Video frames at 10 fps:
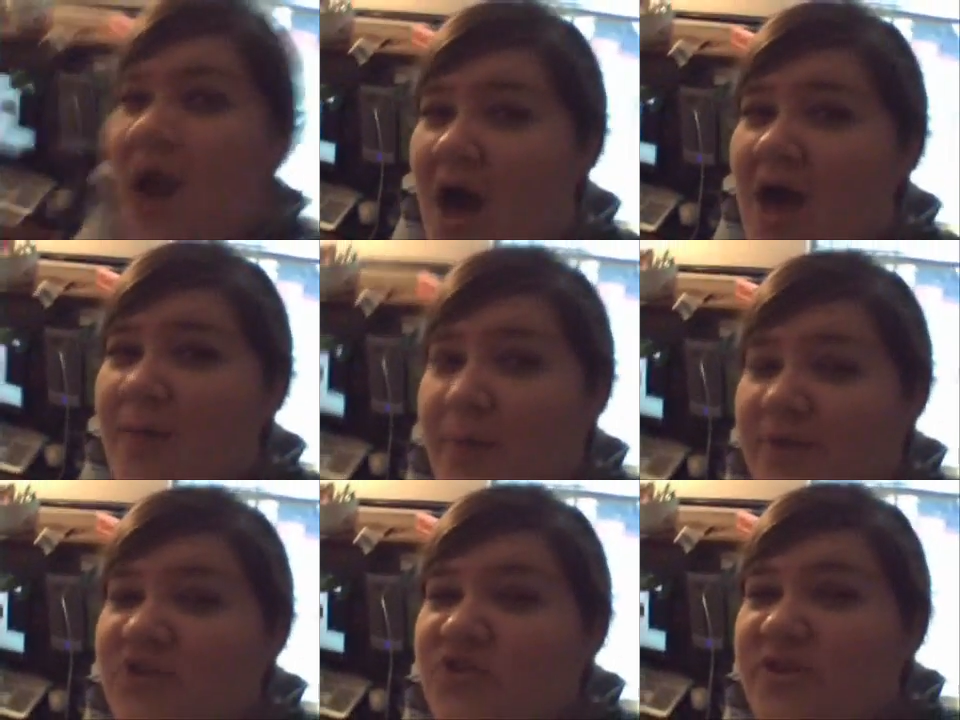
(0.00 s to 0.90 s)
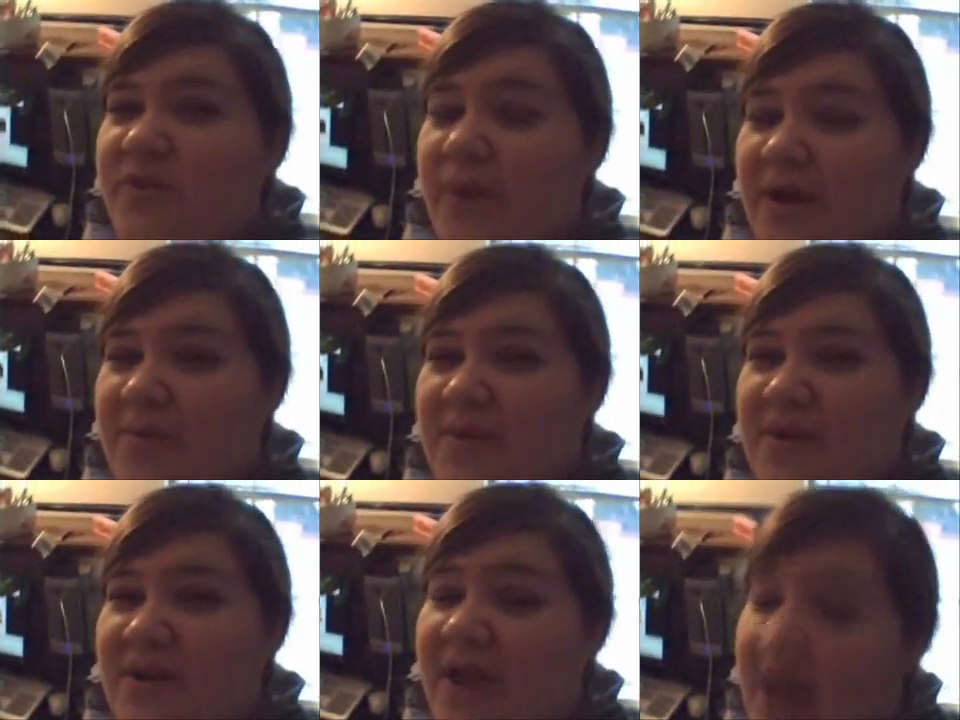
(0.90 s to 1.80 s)
I personally
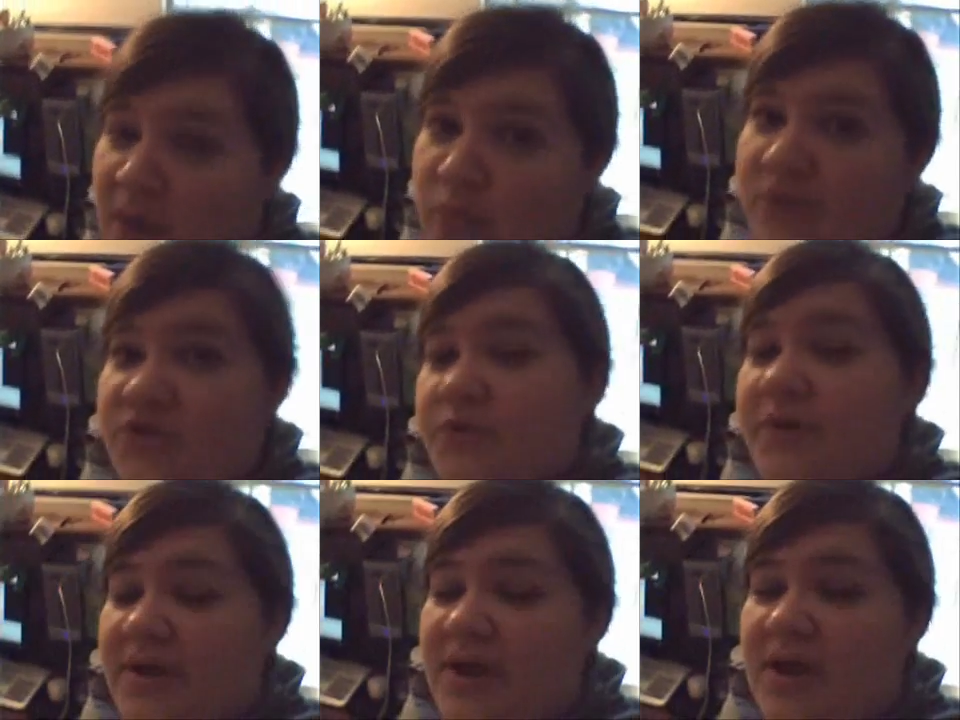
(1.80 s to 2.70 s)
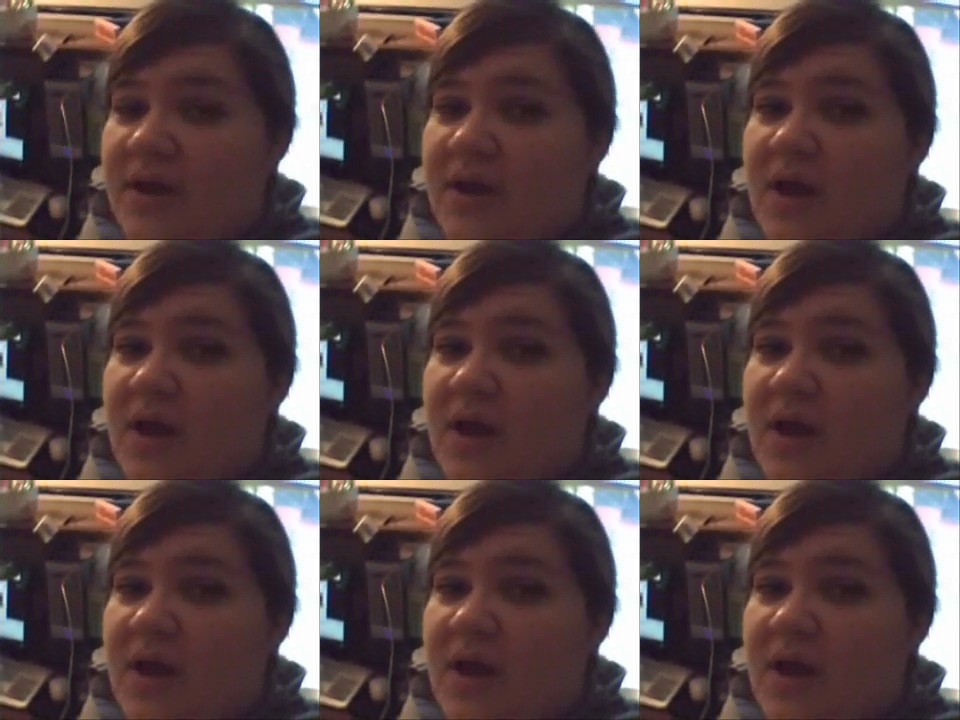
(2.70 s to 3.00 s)
recommend it and would do it again.